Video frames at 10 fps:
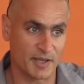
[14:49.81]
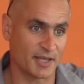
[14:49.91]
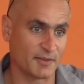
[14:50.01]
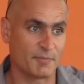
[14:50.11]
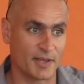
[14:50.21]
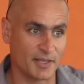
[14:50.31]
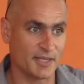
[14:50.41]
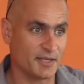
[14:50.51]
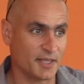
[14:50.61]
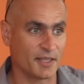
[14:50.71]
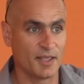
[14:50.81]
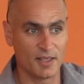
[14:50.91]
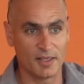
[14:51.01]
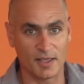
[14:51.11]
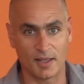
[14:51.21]
by eating
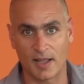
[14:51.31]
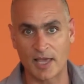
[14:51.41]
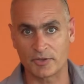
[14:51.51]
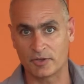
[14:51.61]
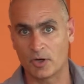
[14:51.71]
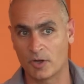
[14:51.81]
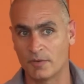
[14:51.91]
either